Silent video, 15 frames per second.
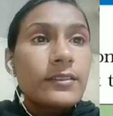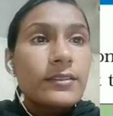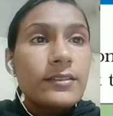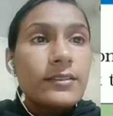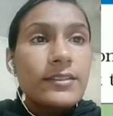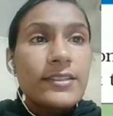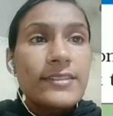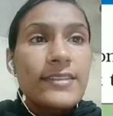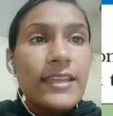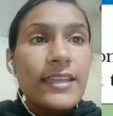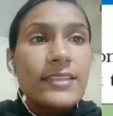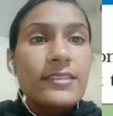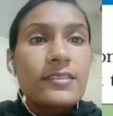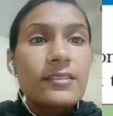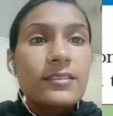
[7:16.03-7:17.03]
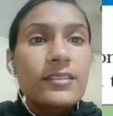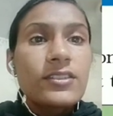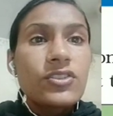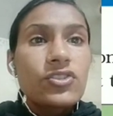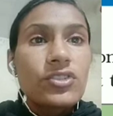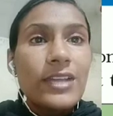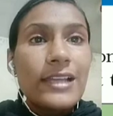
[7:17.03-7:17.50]
designs,
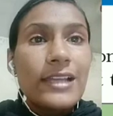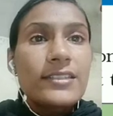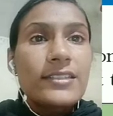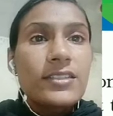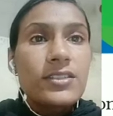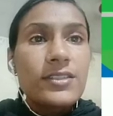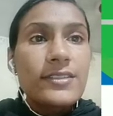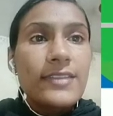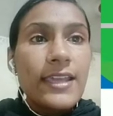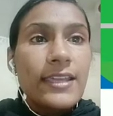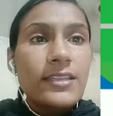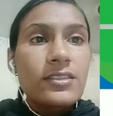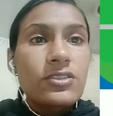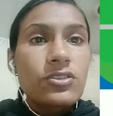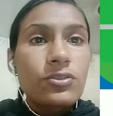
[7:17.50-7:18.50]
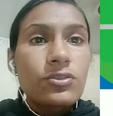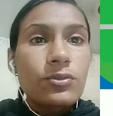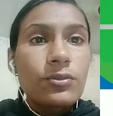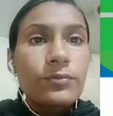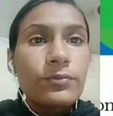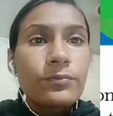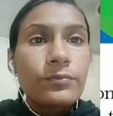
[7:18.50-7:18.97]
this tiles designs.
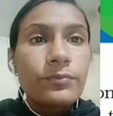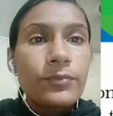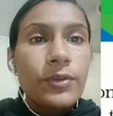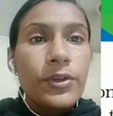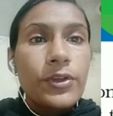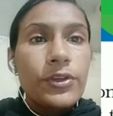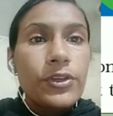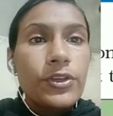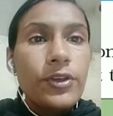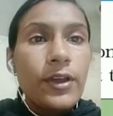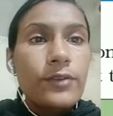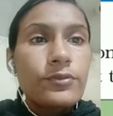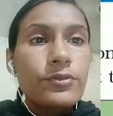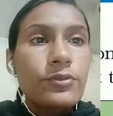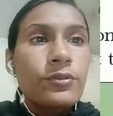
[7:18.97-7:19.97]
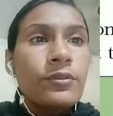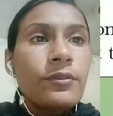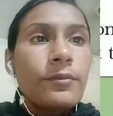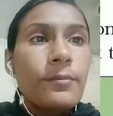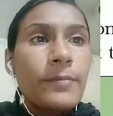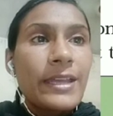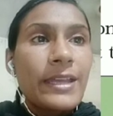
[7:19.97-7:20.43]
So you have to
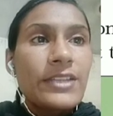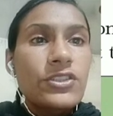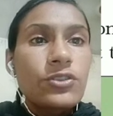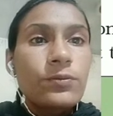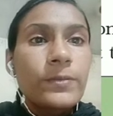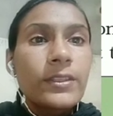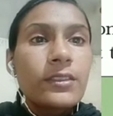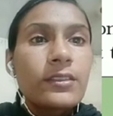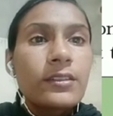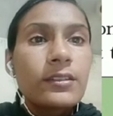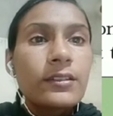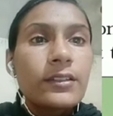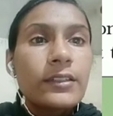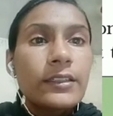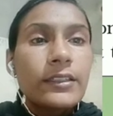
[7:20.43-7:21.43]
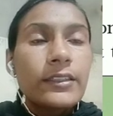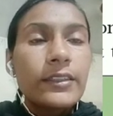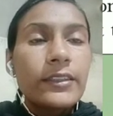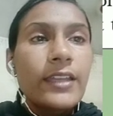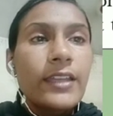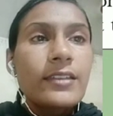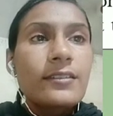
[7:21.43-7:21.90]
match with
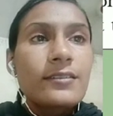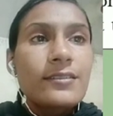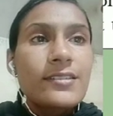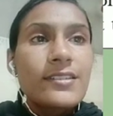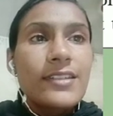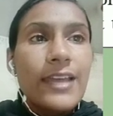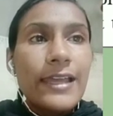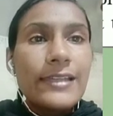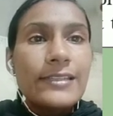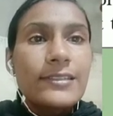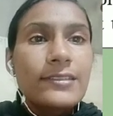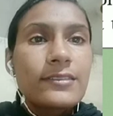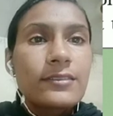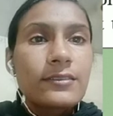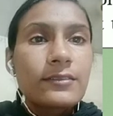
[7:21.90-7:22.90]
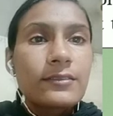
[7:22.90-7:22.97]
that tiles.